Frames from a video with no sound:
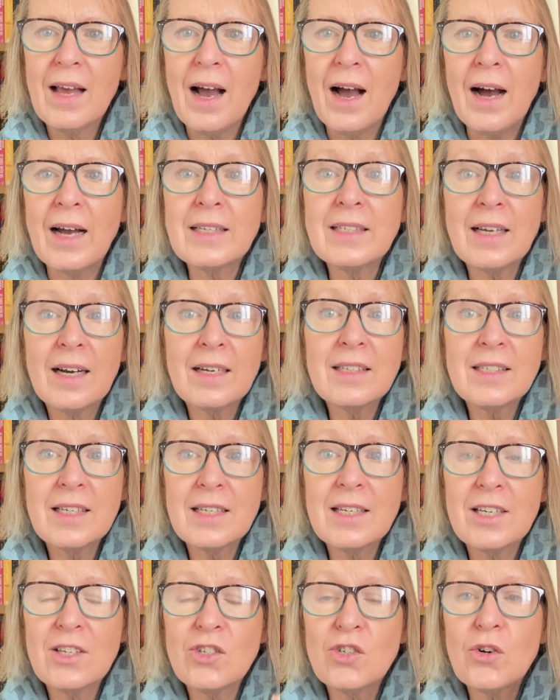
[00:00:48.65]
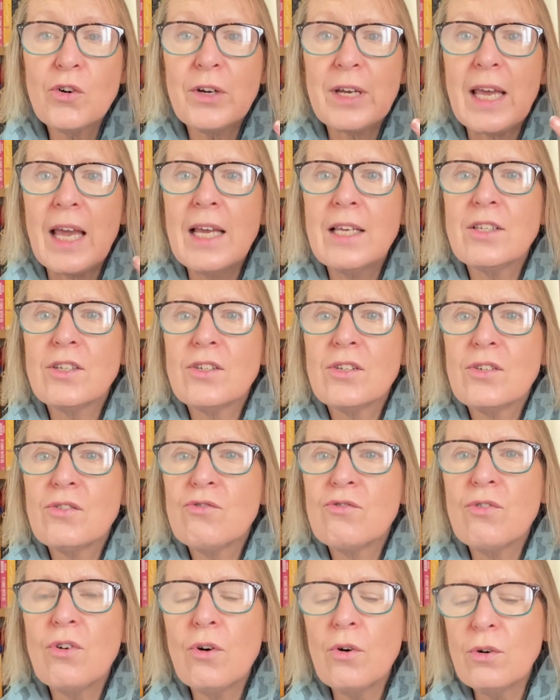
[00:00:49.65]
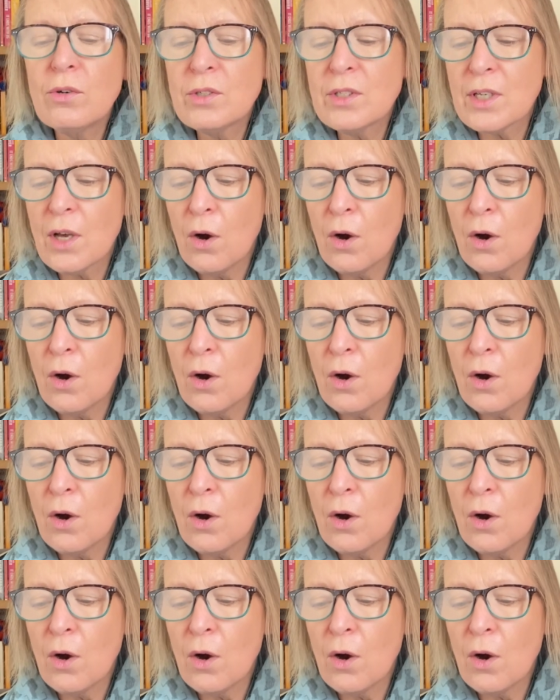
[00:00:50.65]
I, I did enjoy. It draws